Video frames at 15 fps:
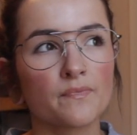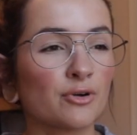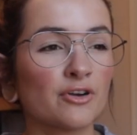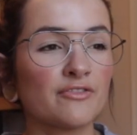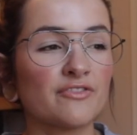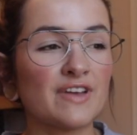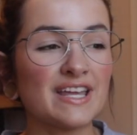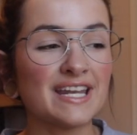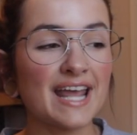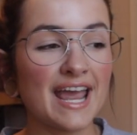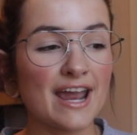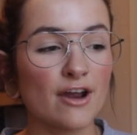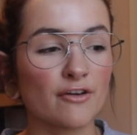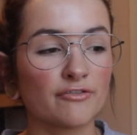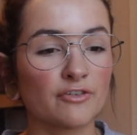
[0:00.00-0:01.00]
prevent
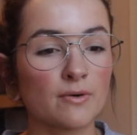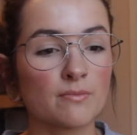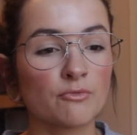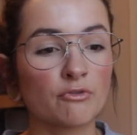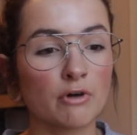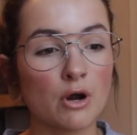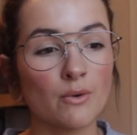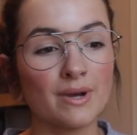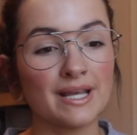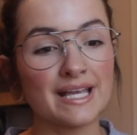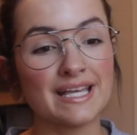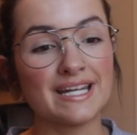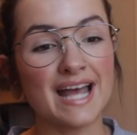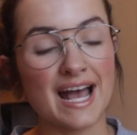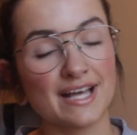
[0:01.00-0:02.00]
hair from growing
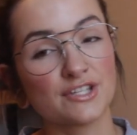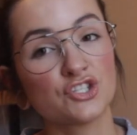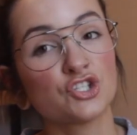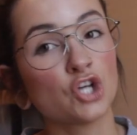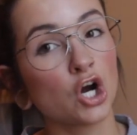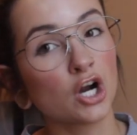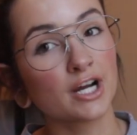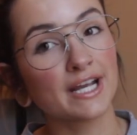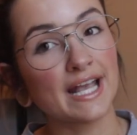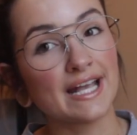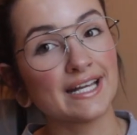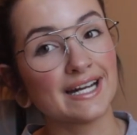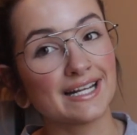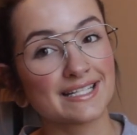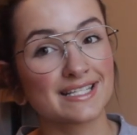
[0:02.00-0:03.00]
in as dark
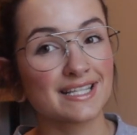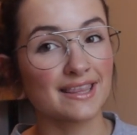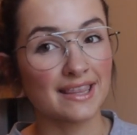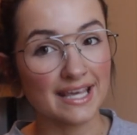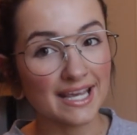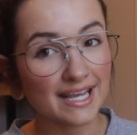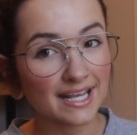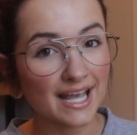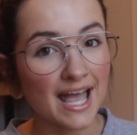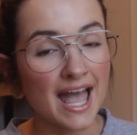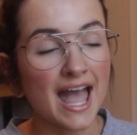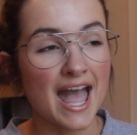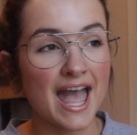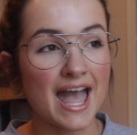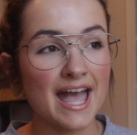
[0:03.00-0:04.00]
and as thick.
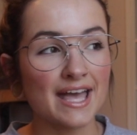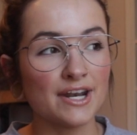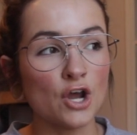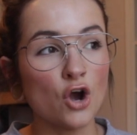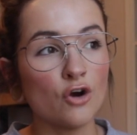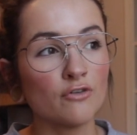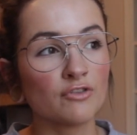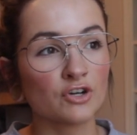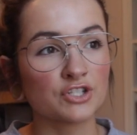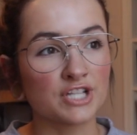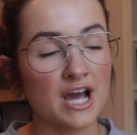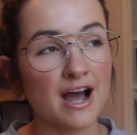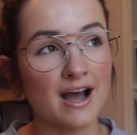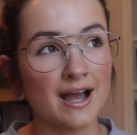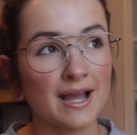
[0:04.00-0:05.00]
And over
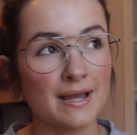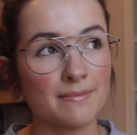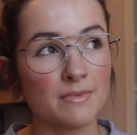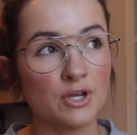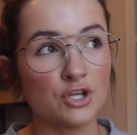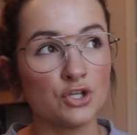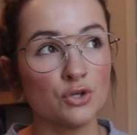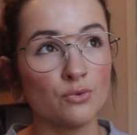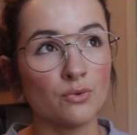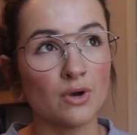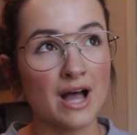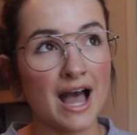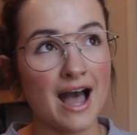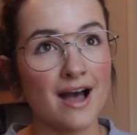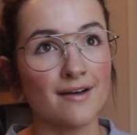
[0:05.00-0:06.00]
time you will
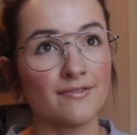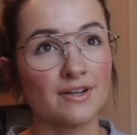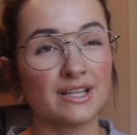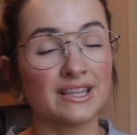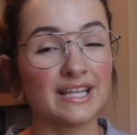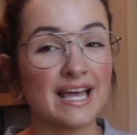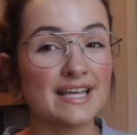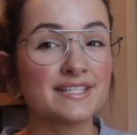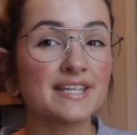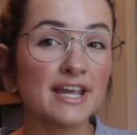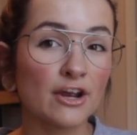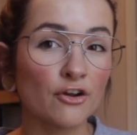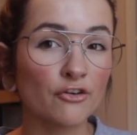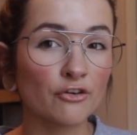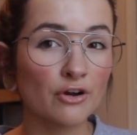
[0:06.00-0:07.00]
have less
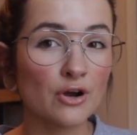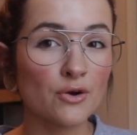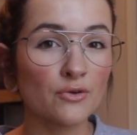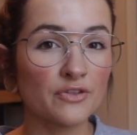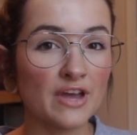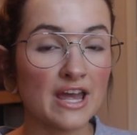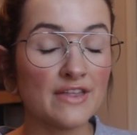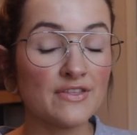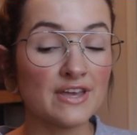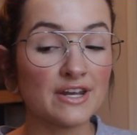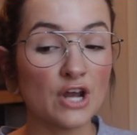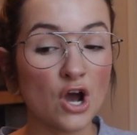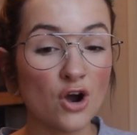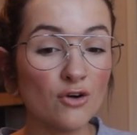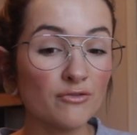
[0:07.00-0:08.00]
hair growth and then
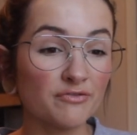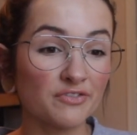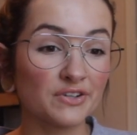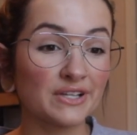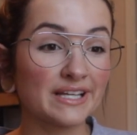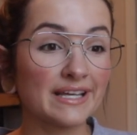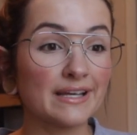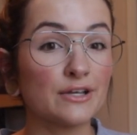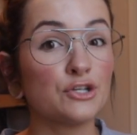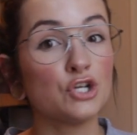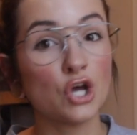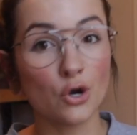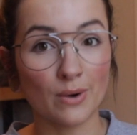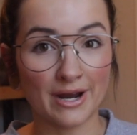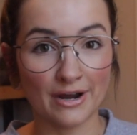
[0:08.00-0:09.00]
hopefully
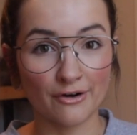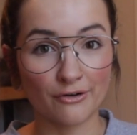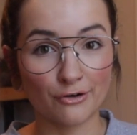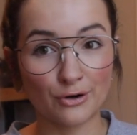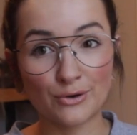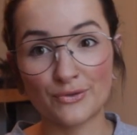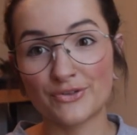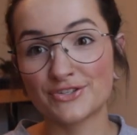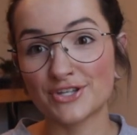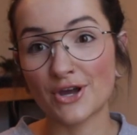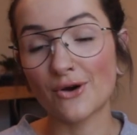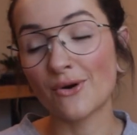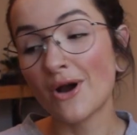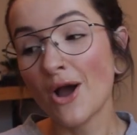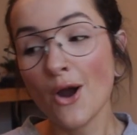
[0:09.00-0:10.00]
no hair growth.
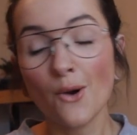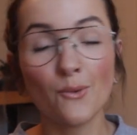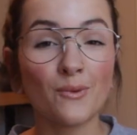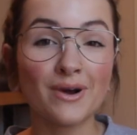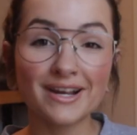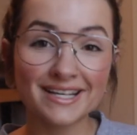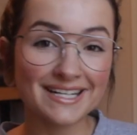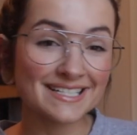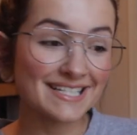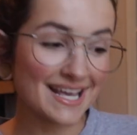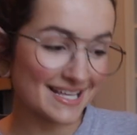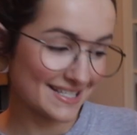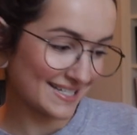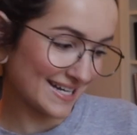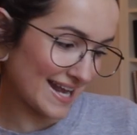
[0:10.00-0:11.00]
So we're gonna
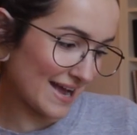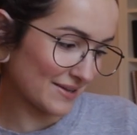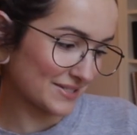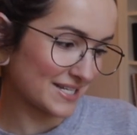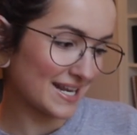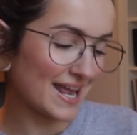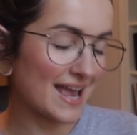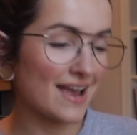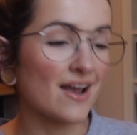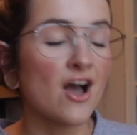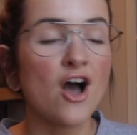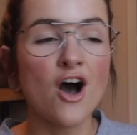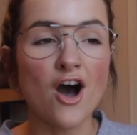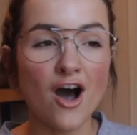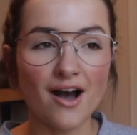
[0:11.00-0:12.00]
test it out today.
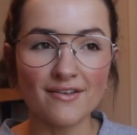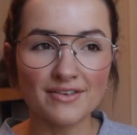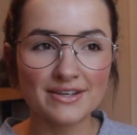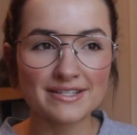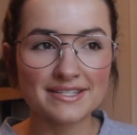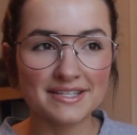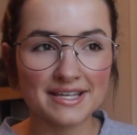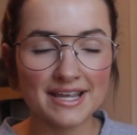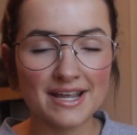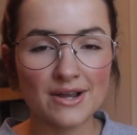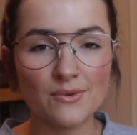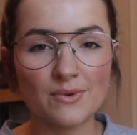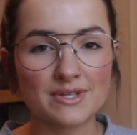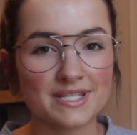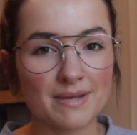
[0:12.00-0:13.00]
Obviously
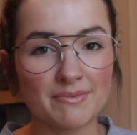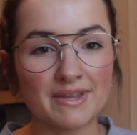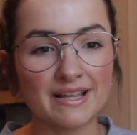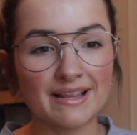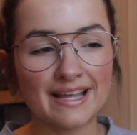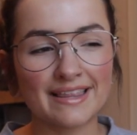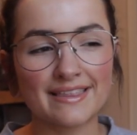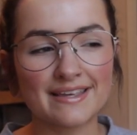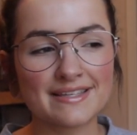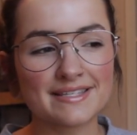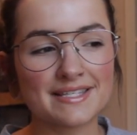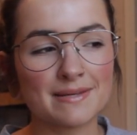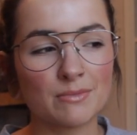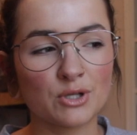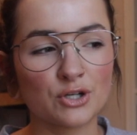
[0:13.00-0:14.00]
with something like this,
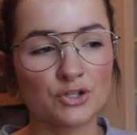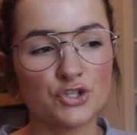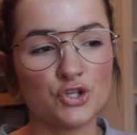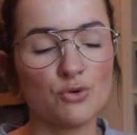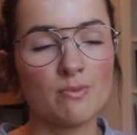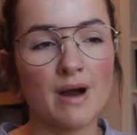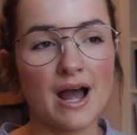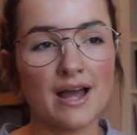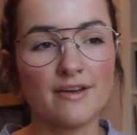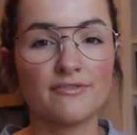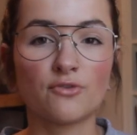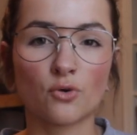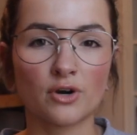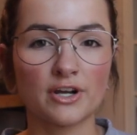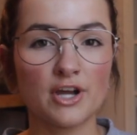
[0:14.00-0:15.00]
similar to my
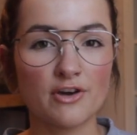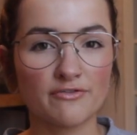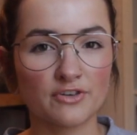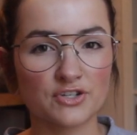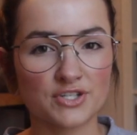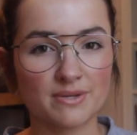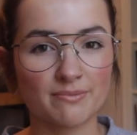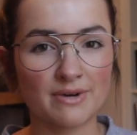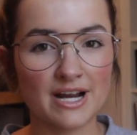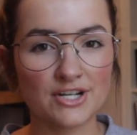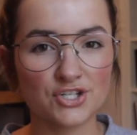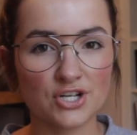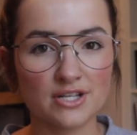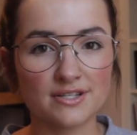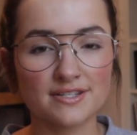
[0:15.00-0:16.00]
Foreo first
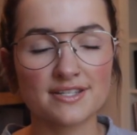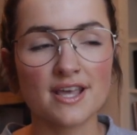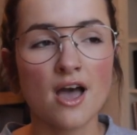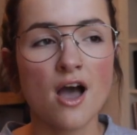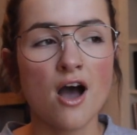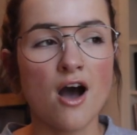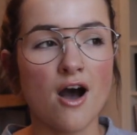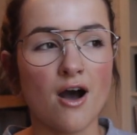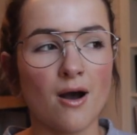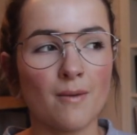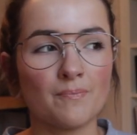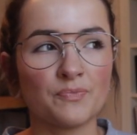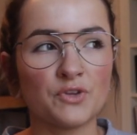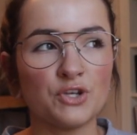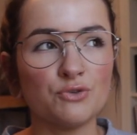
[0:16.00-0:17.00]
impressions,
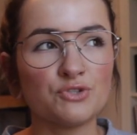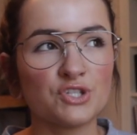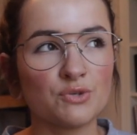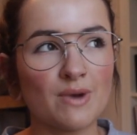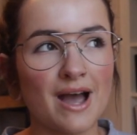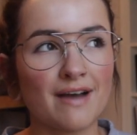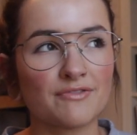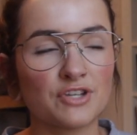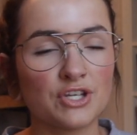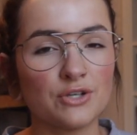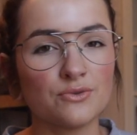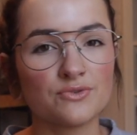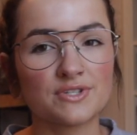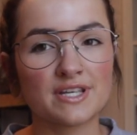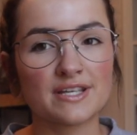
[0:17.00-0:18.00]
you do have to
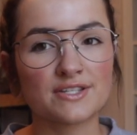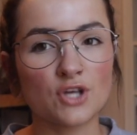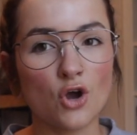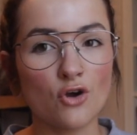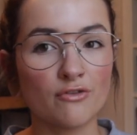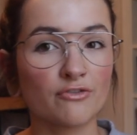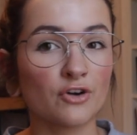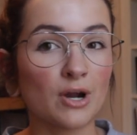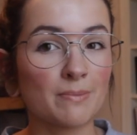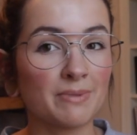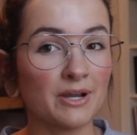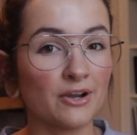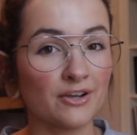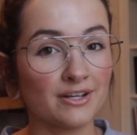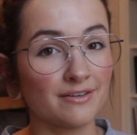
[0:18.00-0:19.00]
use this over a
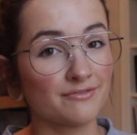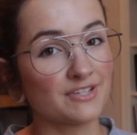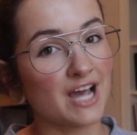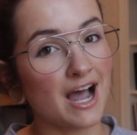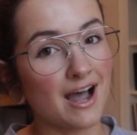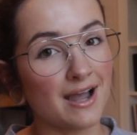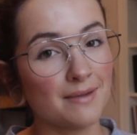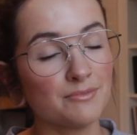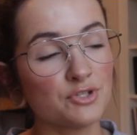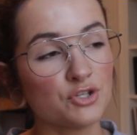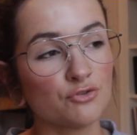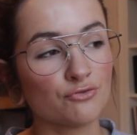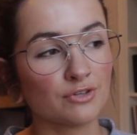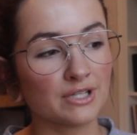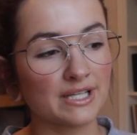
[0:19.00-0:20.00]
period of time
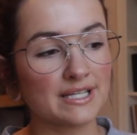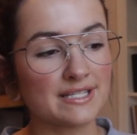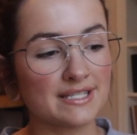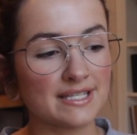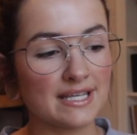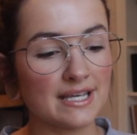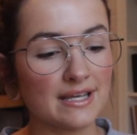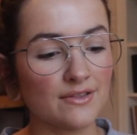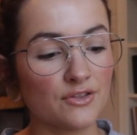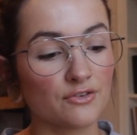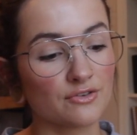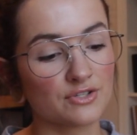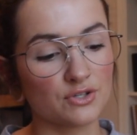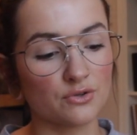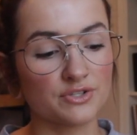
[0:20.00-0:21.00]
to really see the
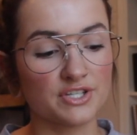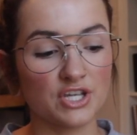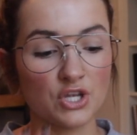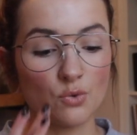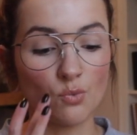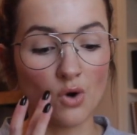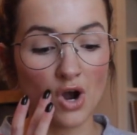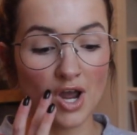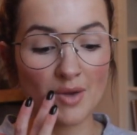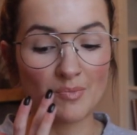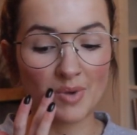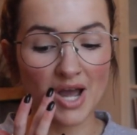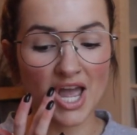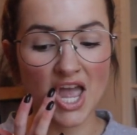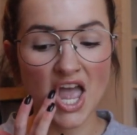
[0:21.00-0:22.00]
results that you want.
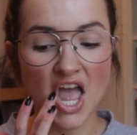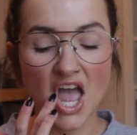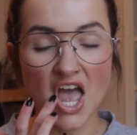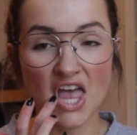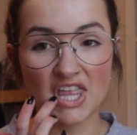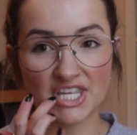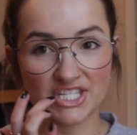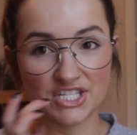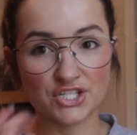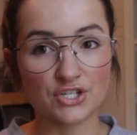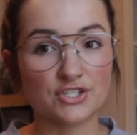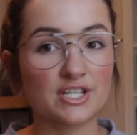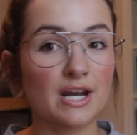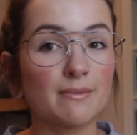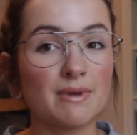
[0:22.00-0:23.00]
But this is
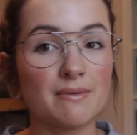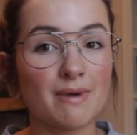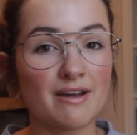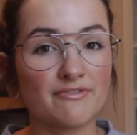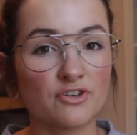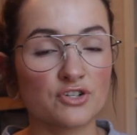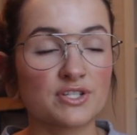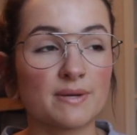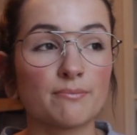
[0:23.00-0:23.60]
just gonna be my first